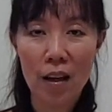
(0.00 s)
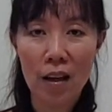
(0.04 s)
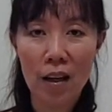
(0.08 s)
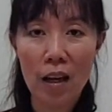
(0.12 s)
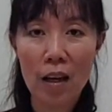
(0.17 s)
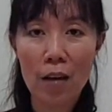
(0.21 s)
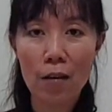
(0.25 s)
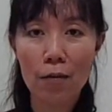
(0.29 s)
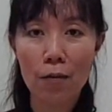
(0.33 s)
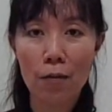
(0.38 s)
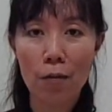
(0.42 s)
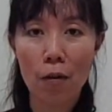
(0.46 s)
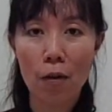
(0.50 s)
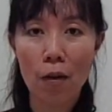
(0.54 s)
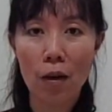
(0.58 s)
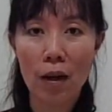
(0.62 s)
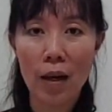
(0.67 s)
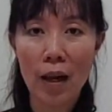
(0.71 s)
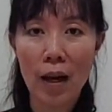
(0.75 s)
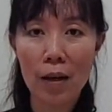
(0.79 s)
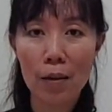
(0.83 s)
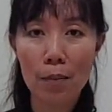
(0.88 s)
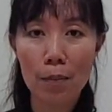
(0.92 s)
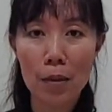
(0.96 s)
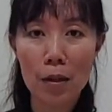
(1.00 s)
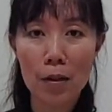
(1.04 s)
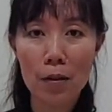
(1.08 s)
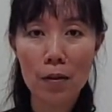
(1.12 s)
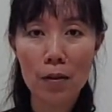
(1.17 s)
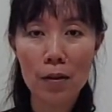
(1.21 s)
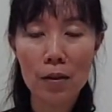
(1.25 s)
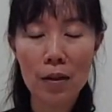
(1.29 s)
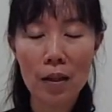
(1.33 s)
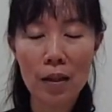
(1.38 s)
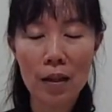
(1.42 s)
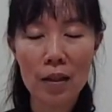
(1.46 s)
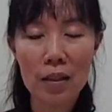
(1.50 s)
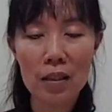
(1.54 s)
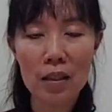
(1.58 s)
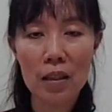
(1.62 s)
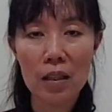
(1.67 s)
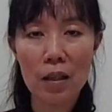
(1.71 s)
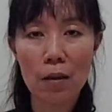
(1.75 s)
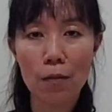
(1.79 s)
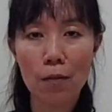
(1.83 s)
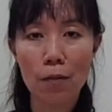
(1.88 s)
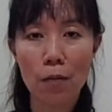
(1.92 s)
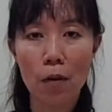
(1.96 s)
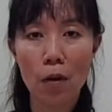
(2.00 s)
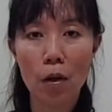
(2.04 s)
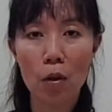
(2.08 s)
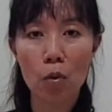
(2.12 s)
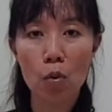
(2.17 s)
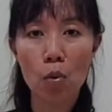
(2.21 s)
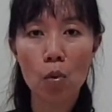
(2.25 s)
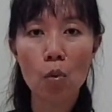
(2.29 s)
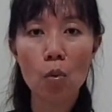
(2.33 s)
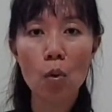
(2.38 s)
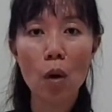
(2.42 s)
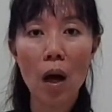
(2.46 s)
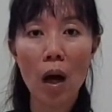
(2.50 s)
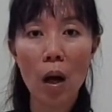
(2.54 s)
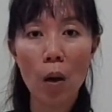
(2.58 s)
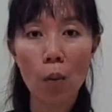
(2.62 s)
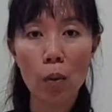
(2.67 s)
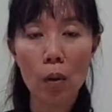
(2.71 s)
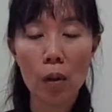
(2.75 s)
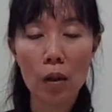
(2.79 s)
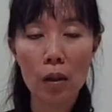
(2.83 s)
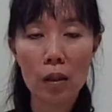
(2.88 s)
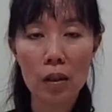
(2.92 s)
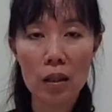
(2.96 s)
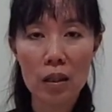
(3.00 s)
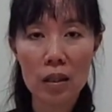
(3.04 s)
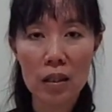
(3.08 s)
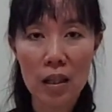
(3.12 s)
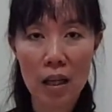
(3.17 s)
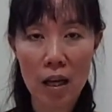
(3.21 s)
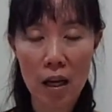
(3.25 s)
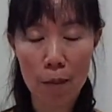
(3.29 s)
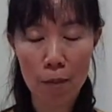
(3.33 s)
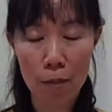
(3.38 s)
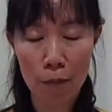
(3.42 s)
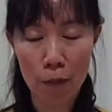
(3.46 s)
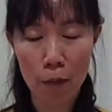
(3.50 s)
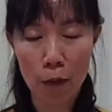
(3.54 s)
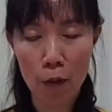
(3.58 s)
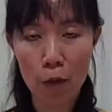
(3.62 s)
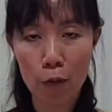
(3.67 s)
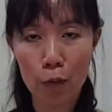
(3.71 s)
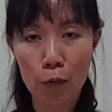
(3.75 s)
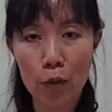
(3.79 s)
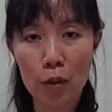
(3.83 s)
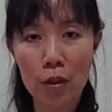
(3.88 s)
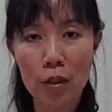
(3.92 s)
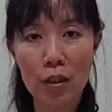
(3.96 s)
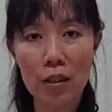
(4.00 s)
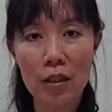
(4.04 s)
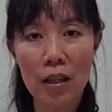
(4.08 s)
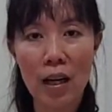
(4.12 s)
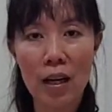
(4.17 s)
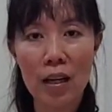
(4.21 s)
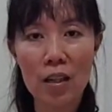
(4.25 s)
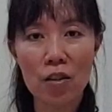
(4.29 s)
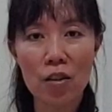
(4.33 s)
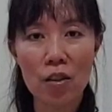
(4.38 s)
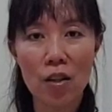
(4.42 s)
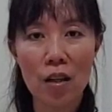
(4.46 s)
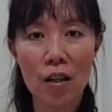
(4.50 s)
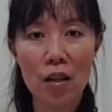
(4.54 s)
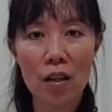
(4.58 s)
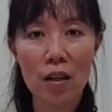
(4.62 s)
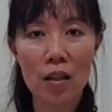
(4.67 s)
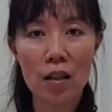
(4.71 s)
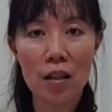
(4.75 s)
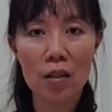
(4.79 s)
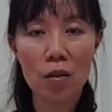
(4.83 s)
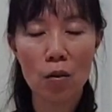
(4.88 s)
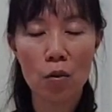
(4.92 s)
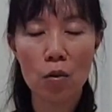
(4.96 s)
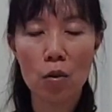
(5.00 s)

Okay, for a light meal, at least give for 2 hours time for your food to digest.